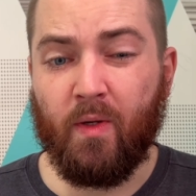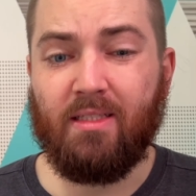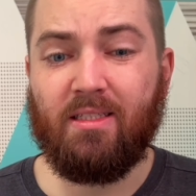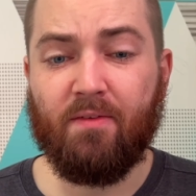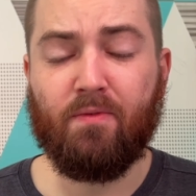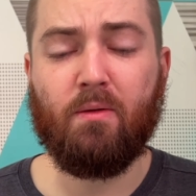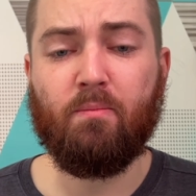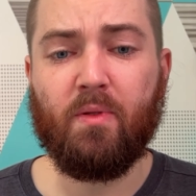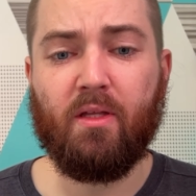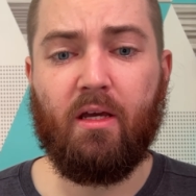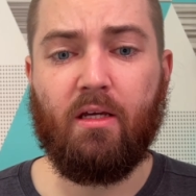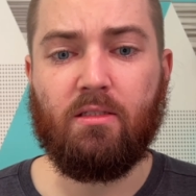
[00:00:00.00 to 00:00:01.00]
a different
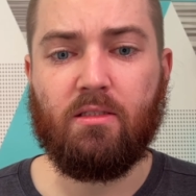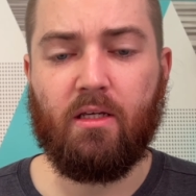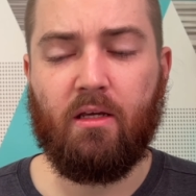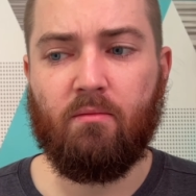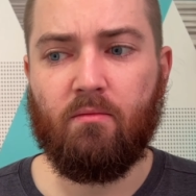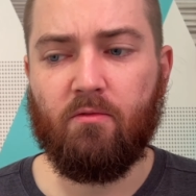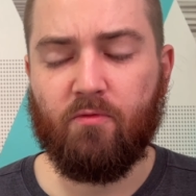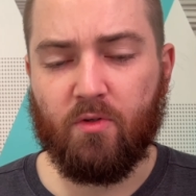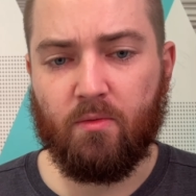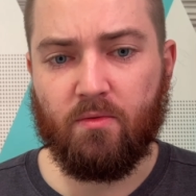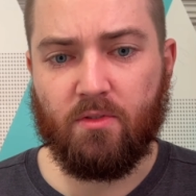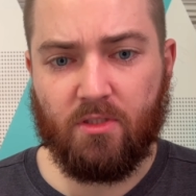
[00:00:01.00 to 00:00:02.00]
place, and
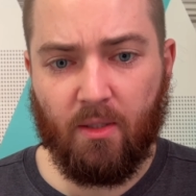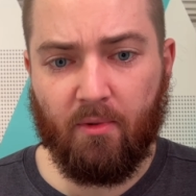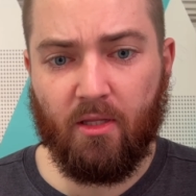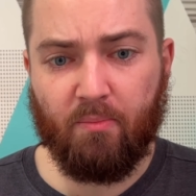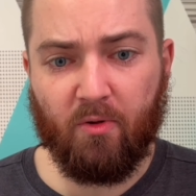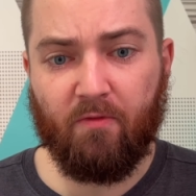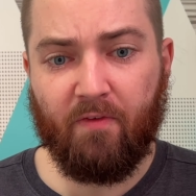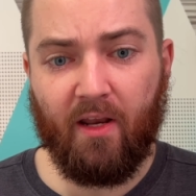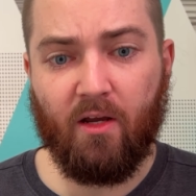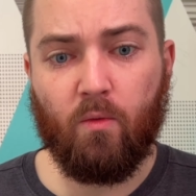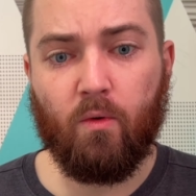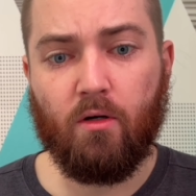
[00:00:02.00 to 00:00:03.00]
from some of the
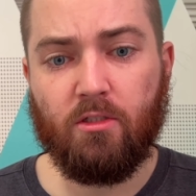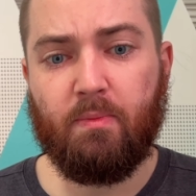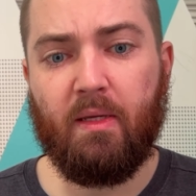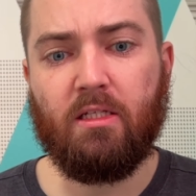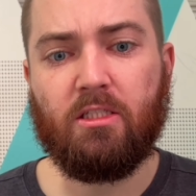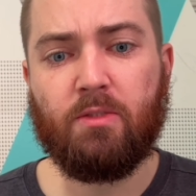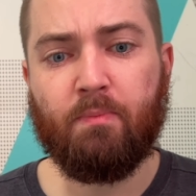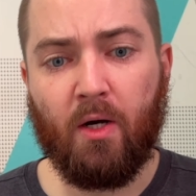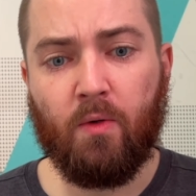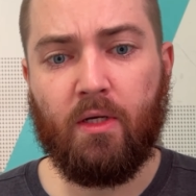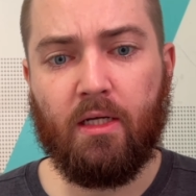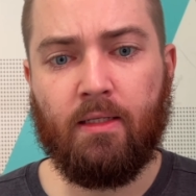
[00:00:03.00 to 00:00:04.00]
prophetic words being
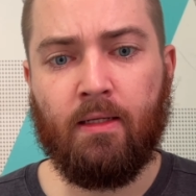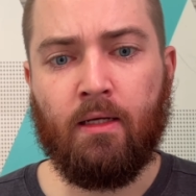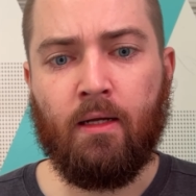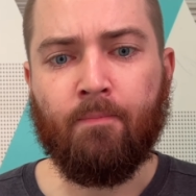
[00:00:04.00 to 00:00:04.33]
spoken,